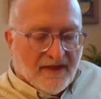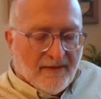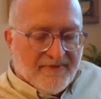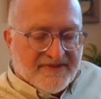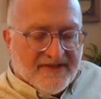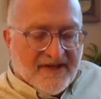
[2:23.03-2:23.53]

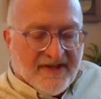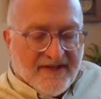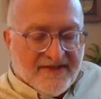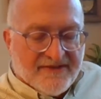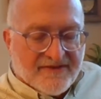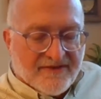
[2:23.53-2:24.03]
And
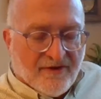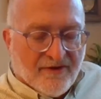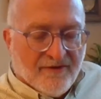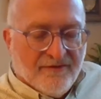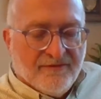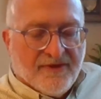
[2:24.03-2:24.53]
besides
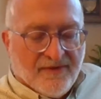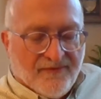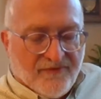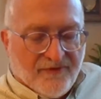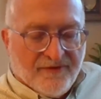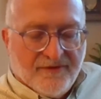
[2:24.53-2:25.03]
our own
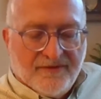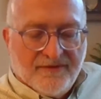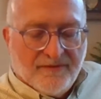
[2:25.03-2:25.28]
comfort,